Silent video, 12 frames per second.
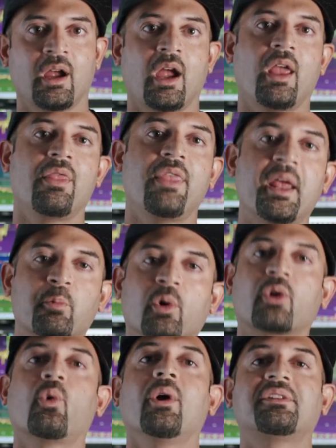and then
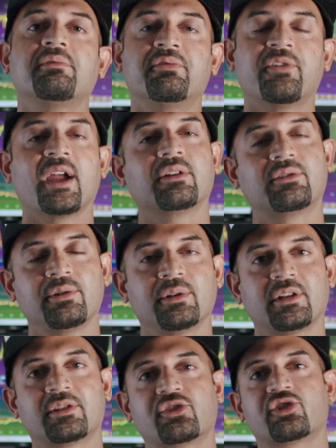we're going to fine
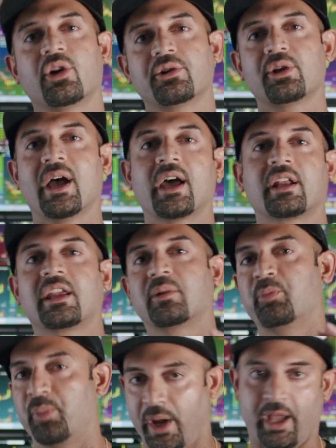tune it to show you how to
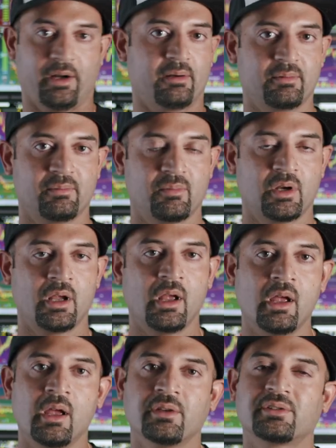get better.
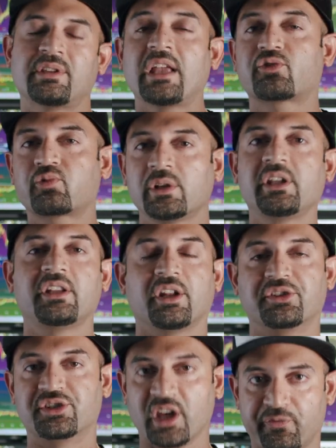So that's really the
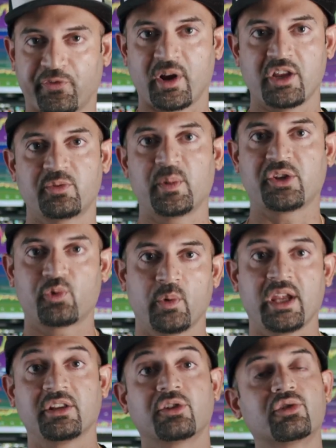difference
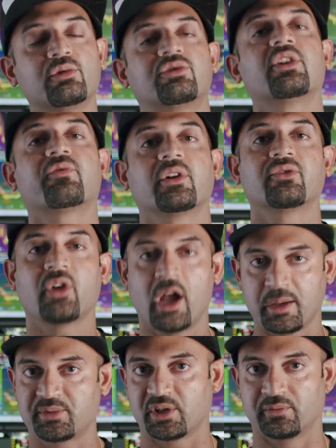between the two different
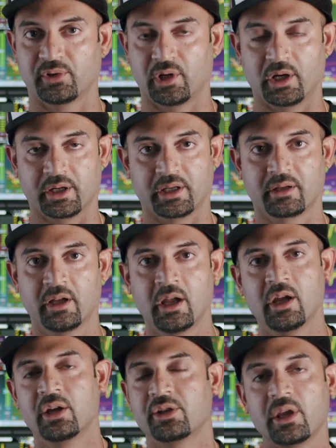types of learning.
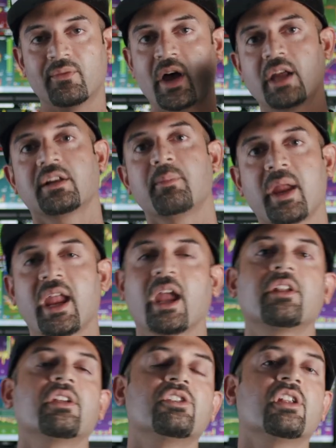You have on
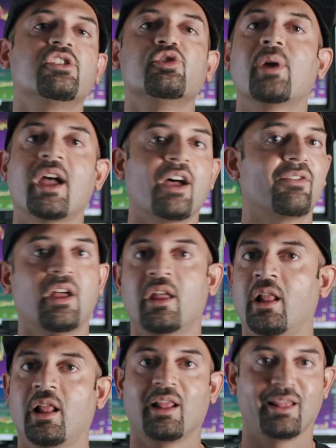demand and then you have
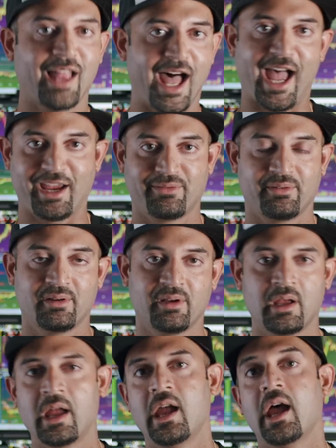live.
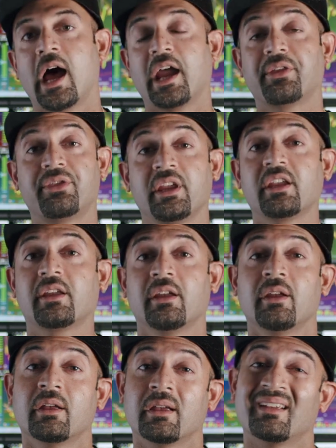I think
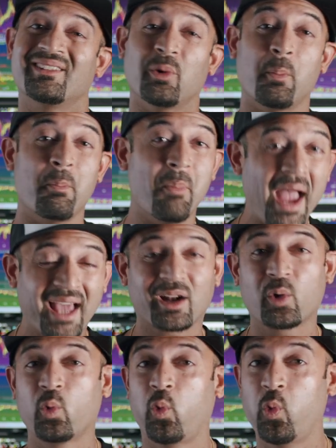no
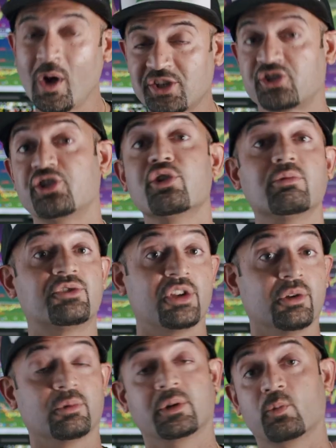matter what you
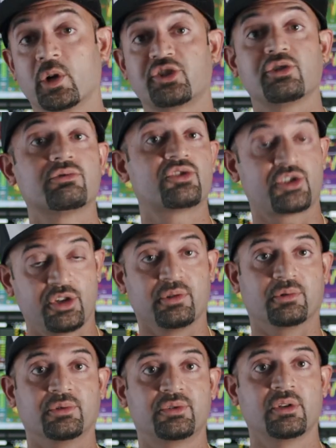do and what you
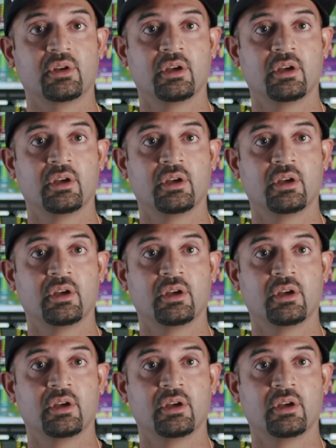choose,